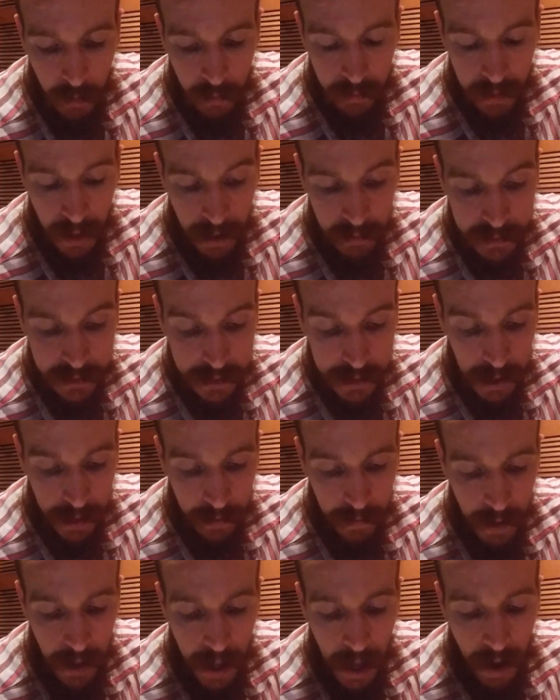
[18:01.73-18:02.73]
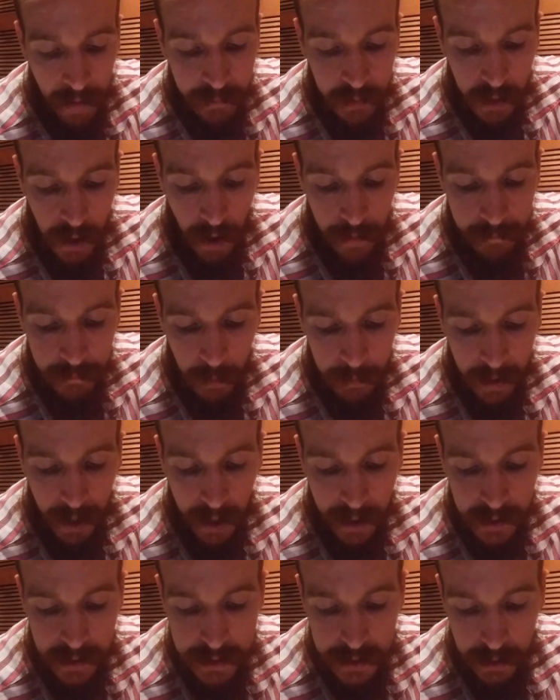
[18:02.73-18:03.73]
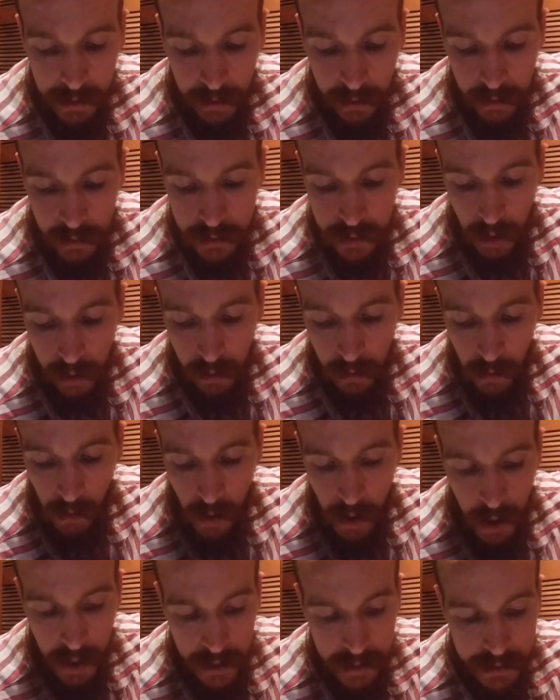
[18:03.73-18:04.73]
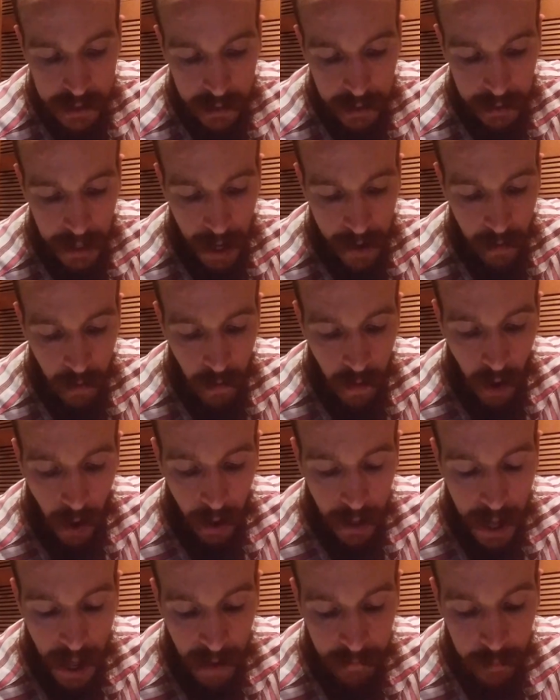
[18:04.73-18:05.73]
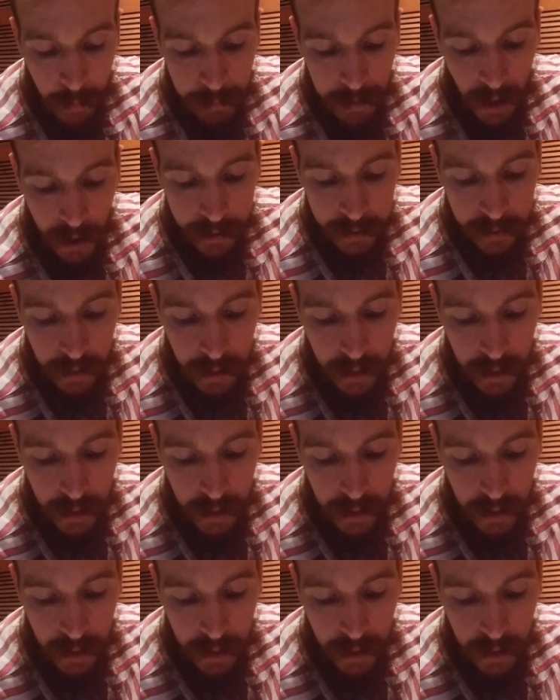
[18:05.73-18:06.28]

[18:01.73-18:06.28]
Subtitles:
of Lao Tze. Have you come from Kang Sang Chao? Said the latter. I have, replied